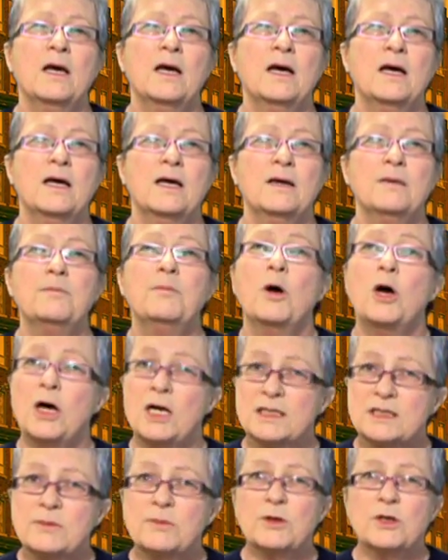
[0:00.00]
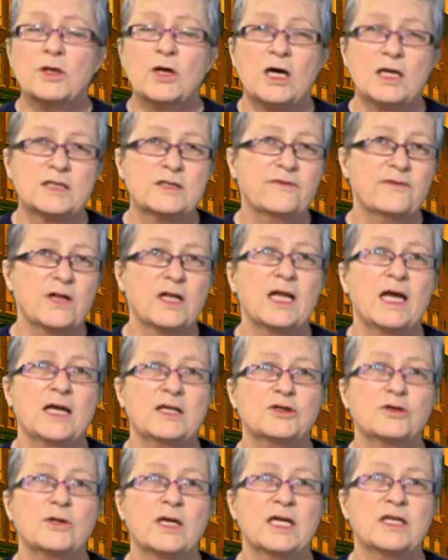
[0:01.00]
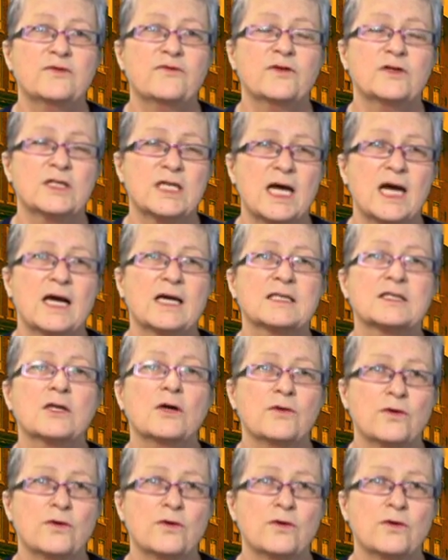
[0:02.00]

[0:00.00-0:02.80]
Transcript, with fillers: uh, possible loss of the land transfer tax,